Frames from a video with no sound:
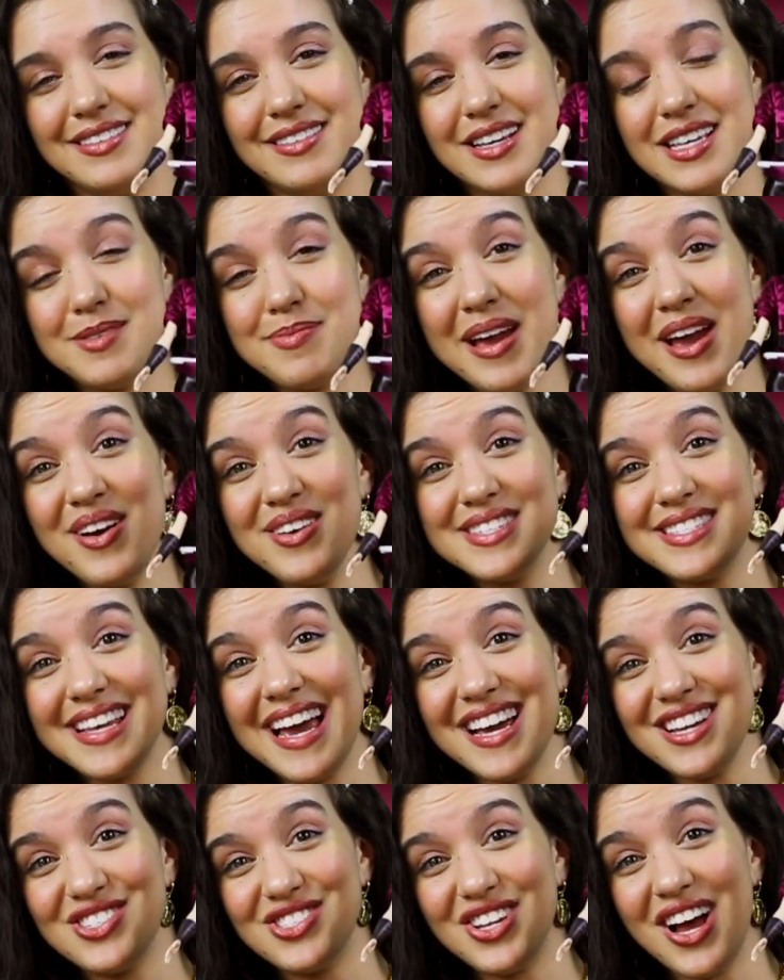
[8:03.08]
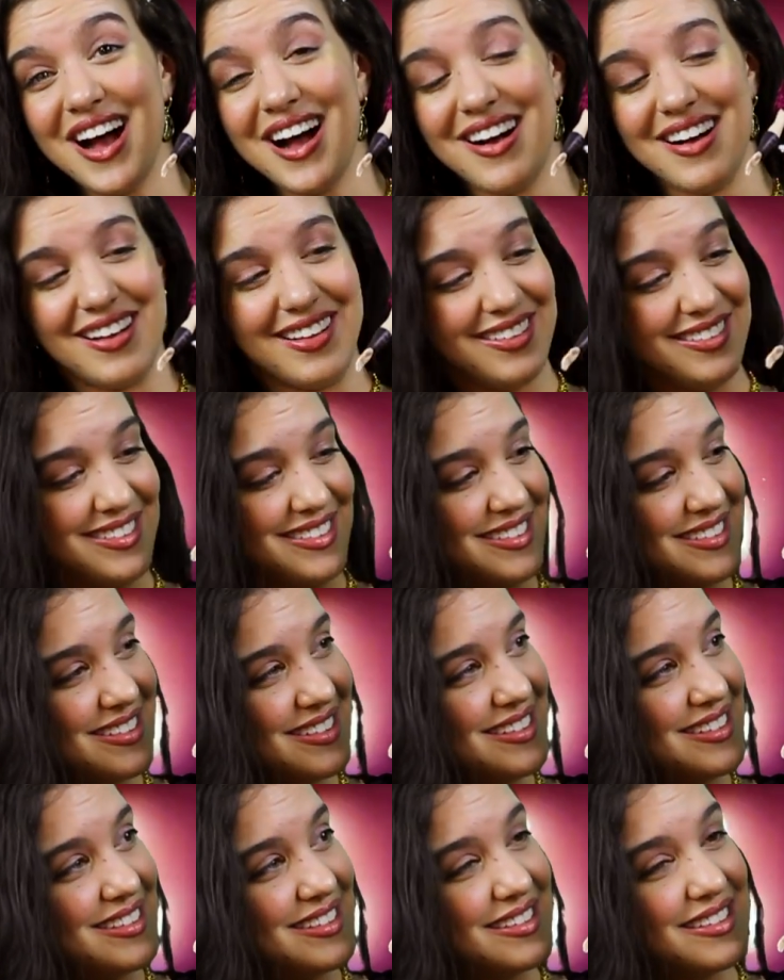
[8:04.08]
It's my own Sage doll!
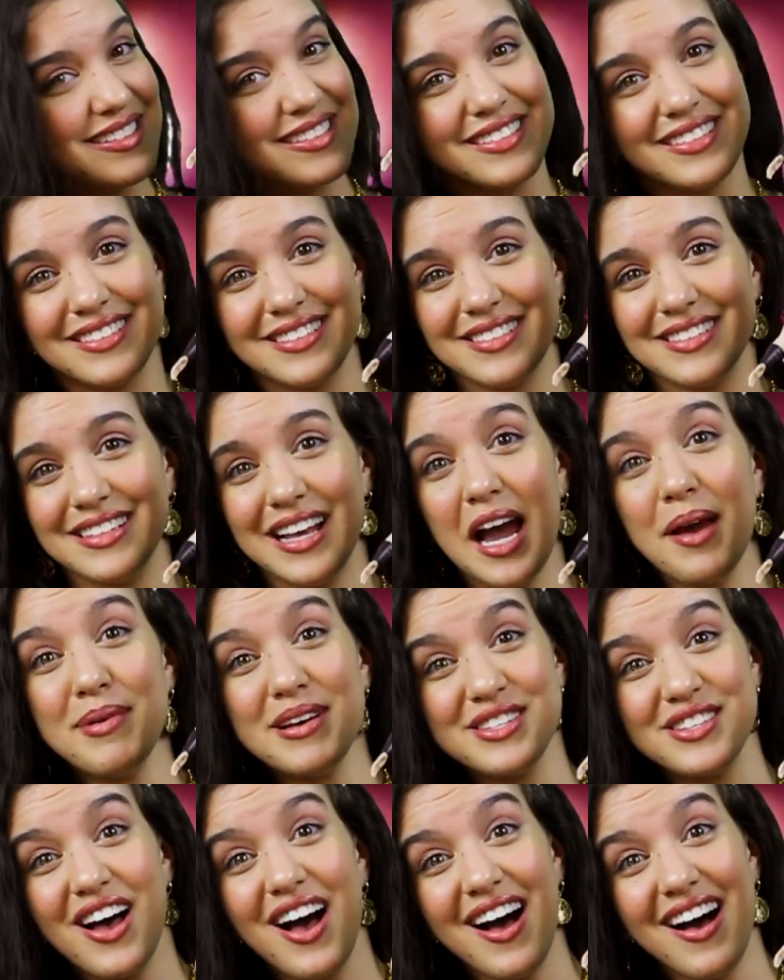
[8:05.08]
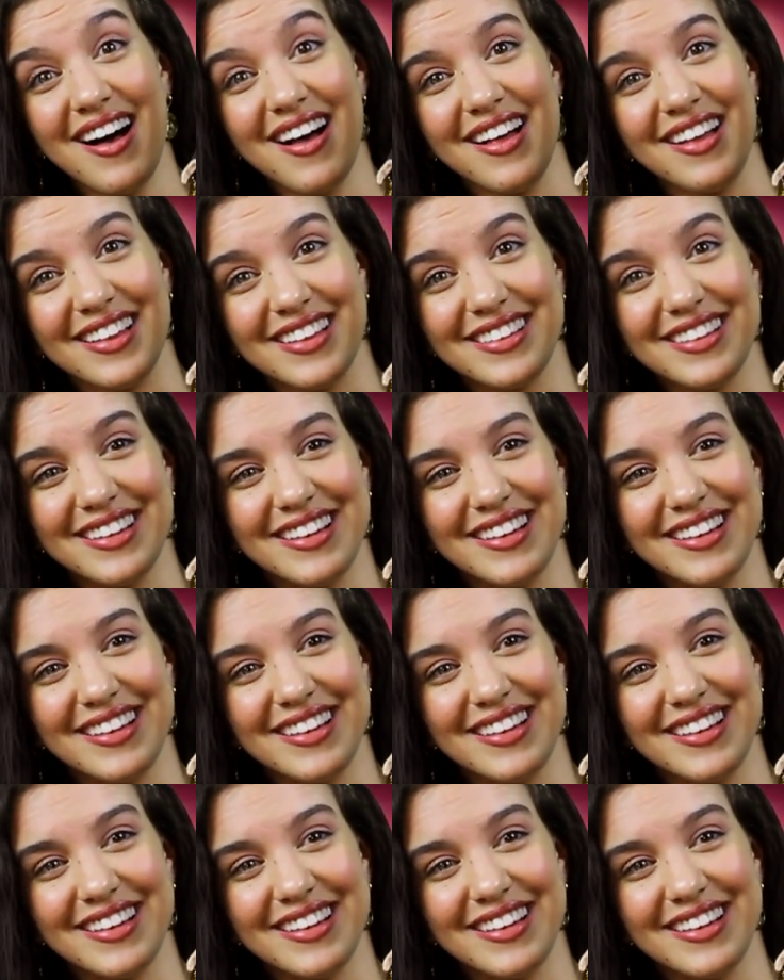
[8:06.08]
I'm a doll!